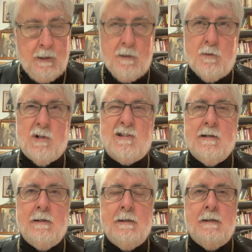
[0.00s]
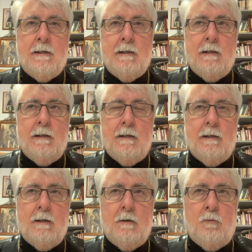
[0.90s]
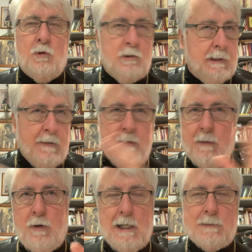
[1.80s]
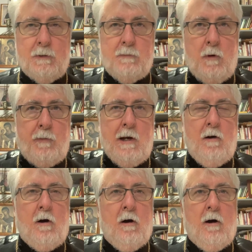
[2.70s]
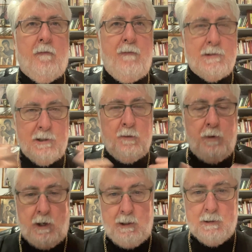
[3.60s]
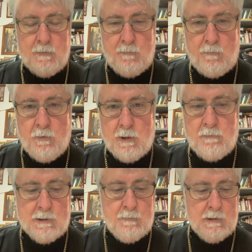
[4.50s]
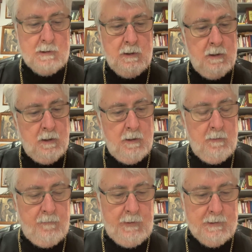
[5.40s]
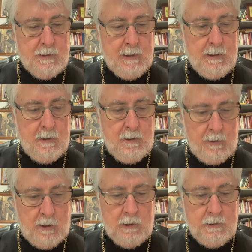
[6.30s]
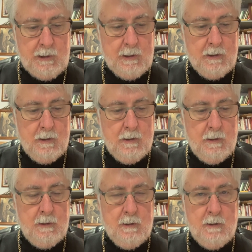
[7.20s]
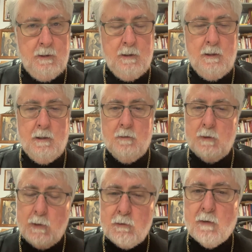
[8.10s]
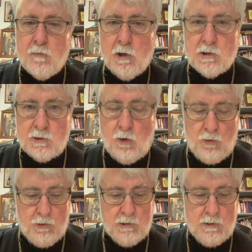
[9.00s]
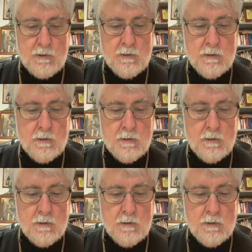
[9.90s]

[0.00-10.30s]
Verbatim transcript: In other words, we're doing everything possible to prepare our, our physical bodies for the Christmas feast day, the holiday. What are we doing for our souls?